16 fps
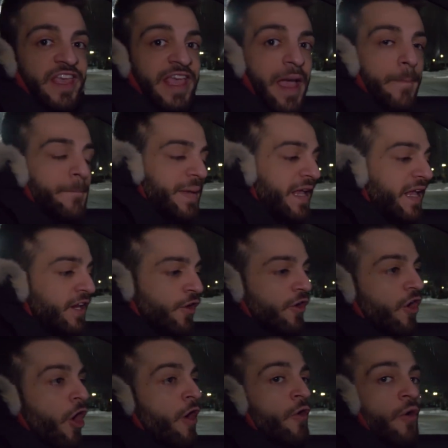E M P'd your
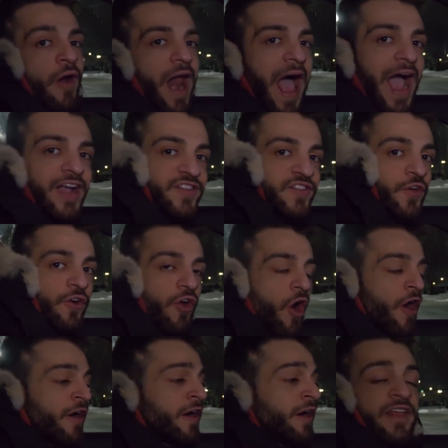car or hacked your
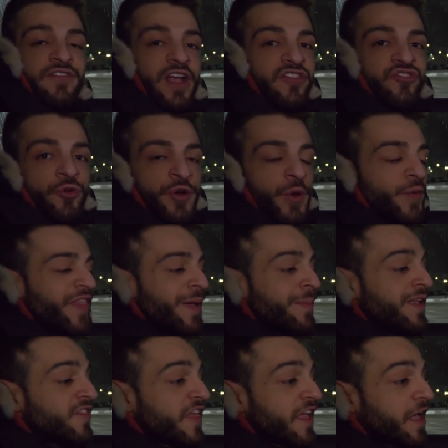car. And if you guys don't know what that
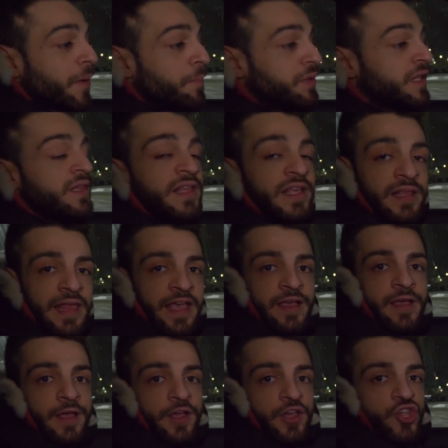means, they completely
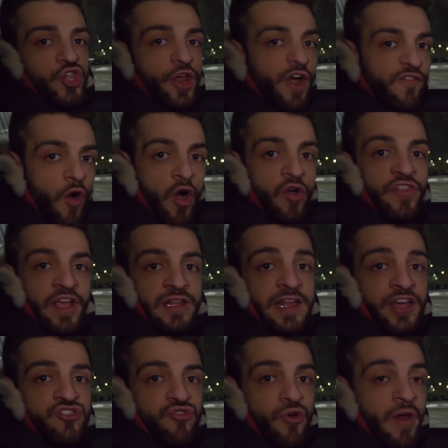like shut off all the
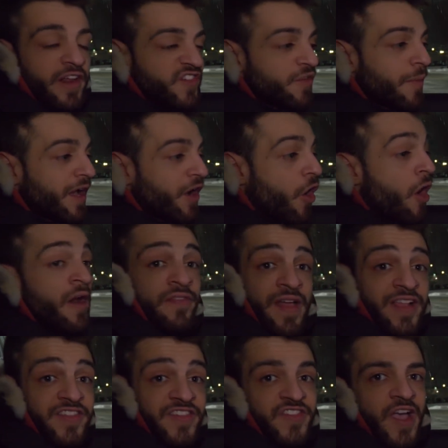electronics in my car, and
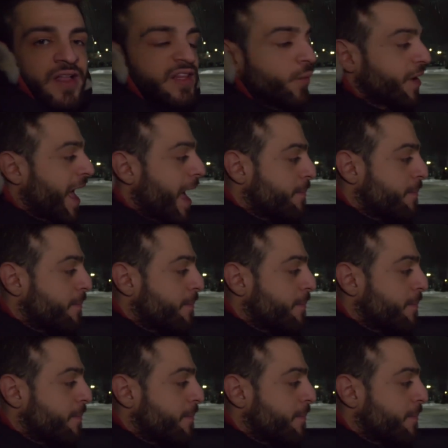that's exactly what happened.